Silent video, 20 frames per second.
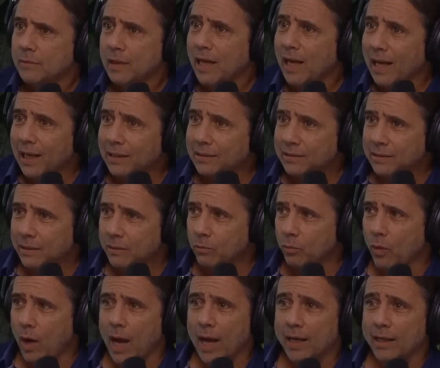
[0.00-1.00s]
I said,
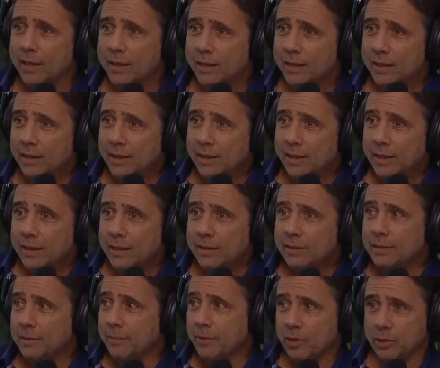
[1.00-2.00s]
why? He
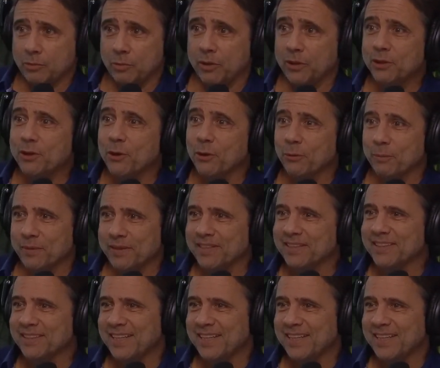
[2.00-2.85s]
said, because what you told me.